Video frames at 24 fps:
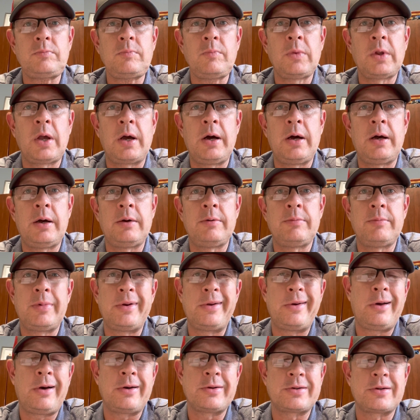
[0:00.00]

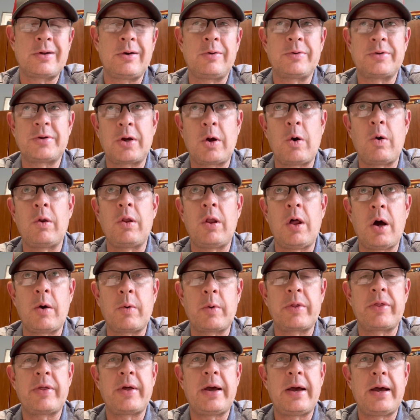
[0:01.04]
And also to go along
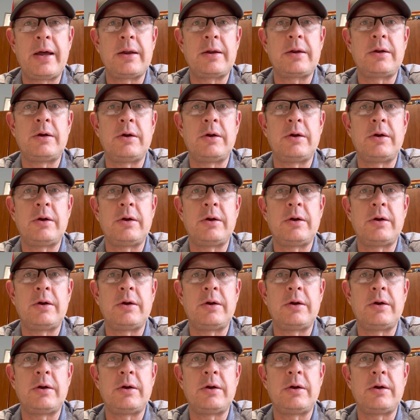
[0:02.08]
with that,